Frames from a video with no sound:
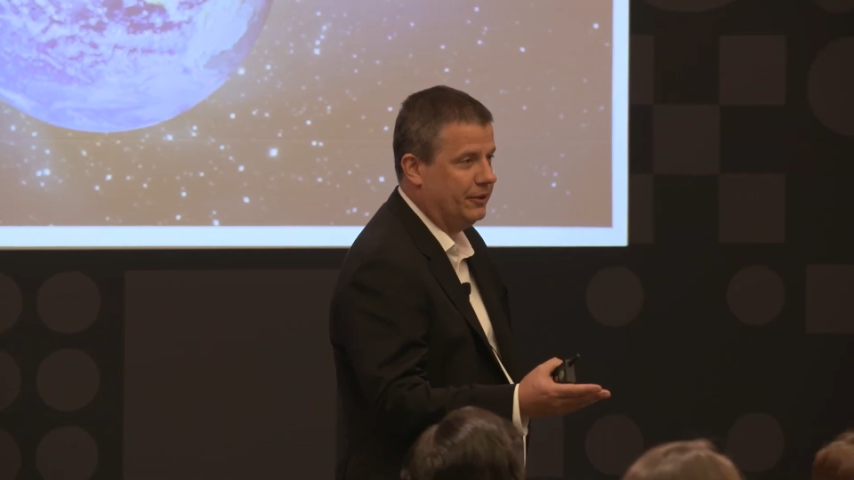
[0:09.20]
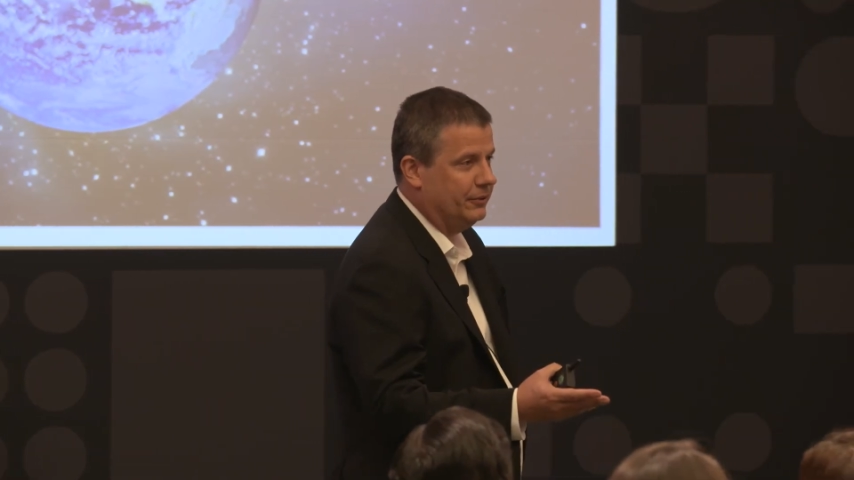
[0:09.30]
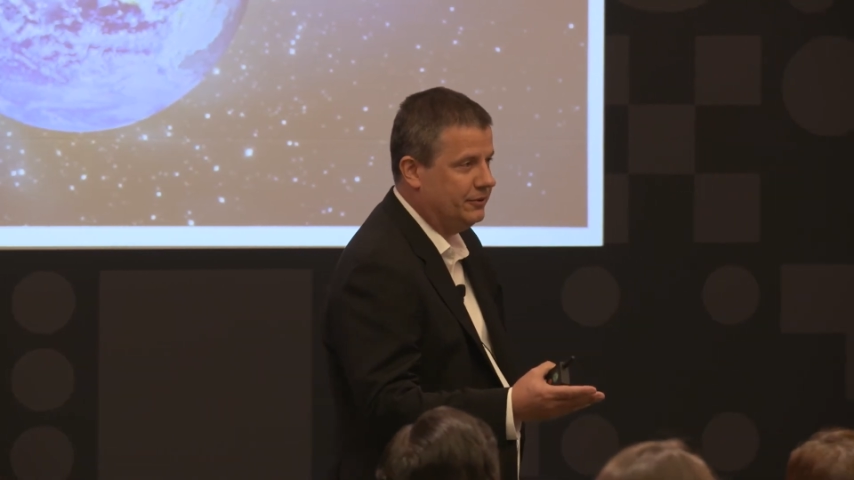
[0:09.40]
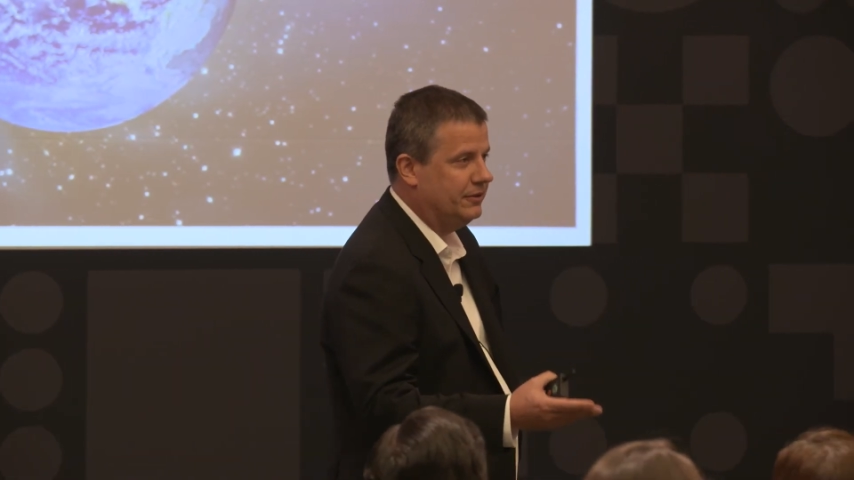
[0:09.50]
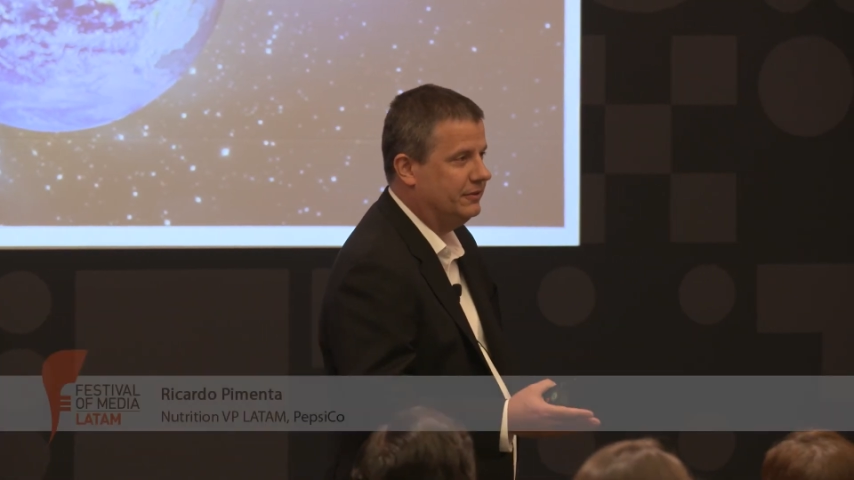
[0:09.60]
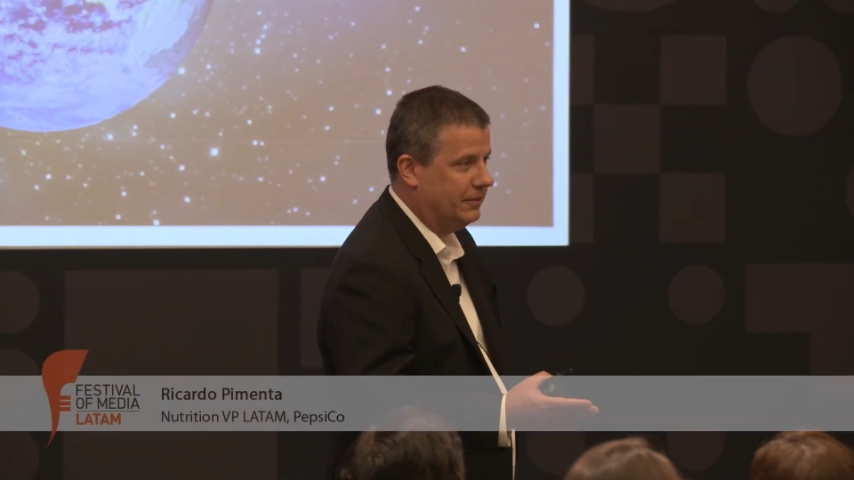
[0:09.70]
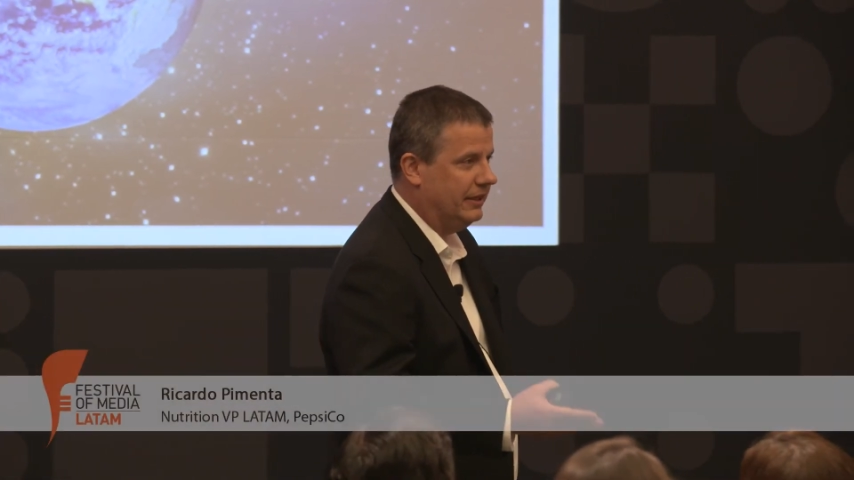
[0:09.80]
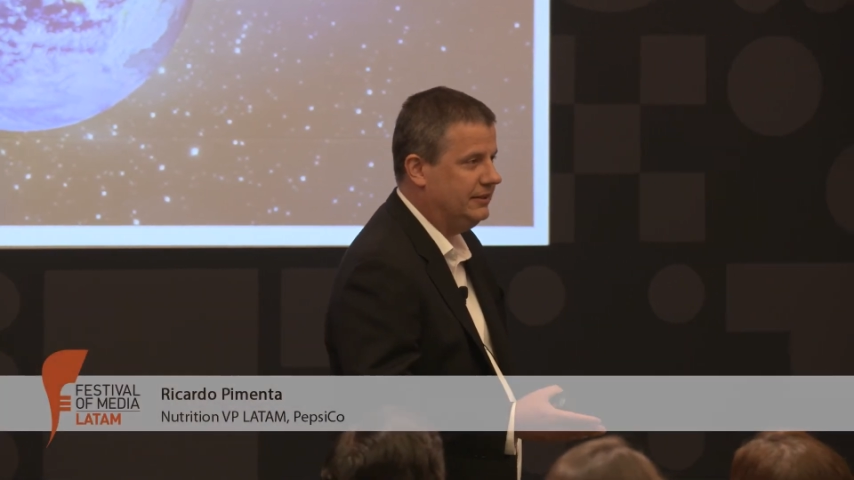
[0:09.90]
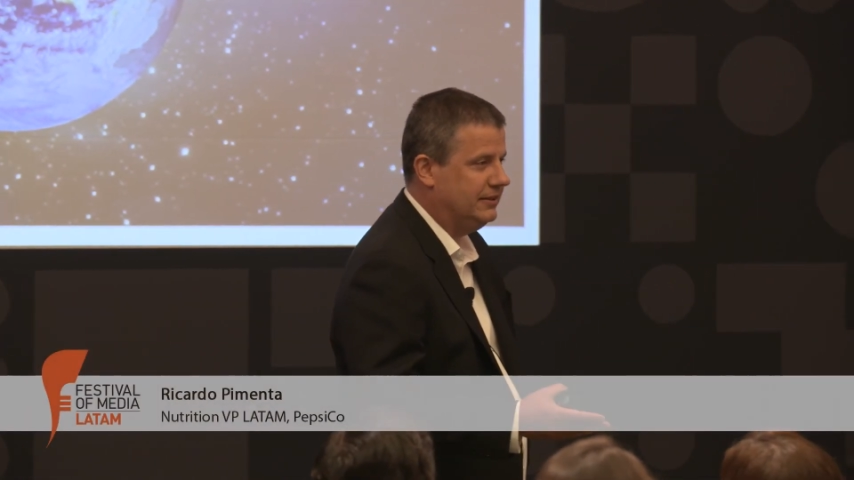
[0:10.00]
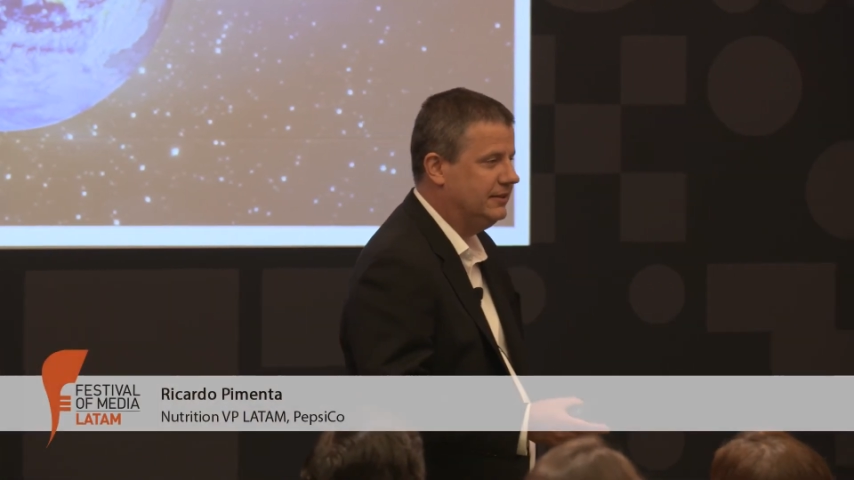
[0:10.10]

quote, right?